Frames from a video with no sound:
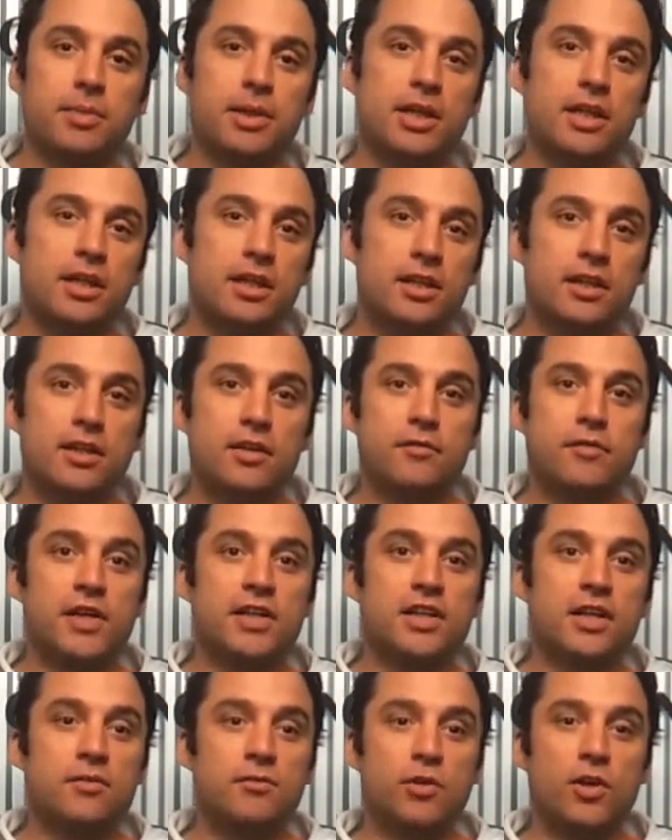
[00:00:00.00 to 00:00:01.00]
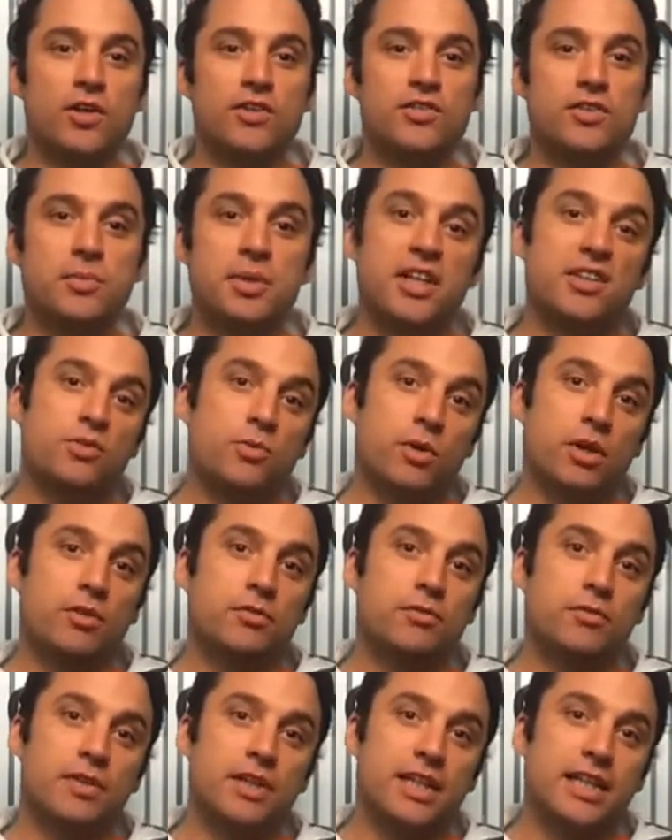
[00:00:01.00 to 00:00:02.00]
been the fact that I've lost about
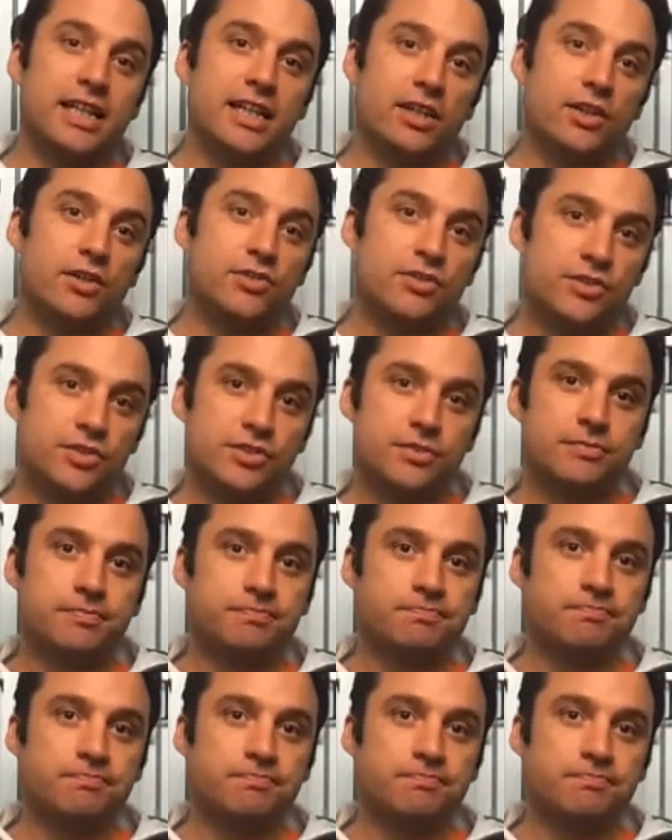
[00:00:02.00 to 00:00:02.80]
12 kilos.